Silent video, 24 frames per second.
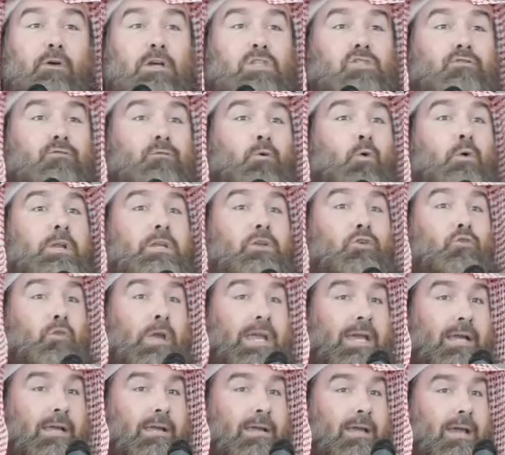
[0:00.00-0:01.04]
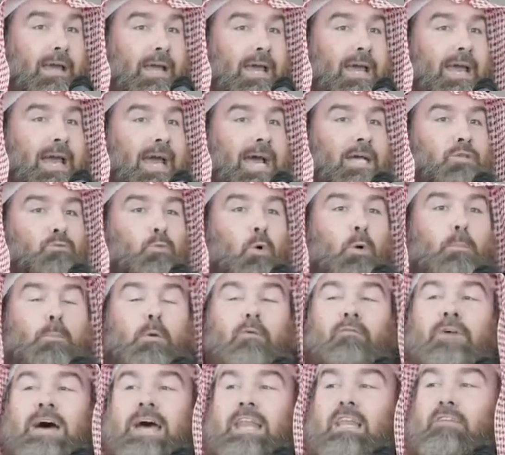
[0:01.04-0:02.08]
for us food and drink as we're
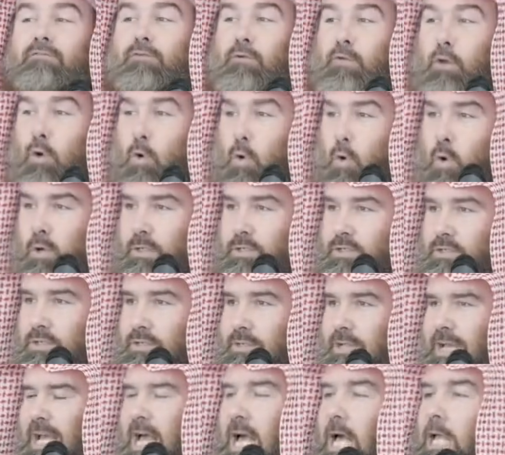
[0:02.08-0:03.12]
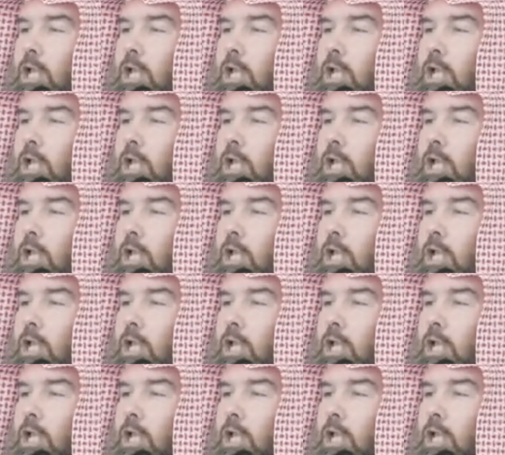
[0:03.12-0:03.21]
providing for the horse.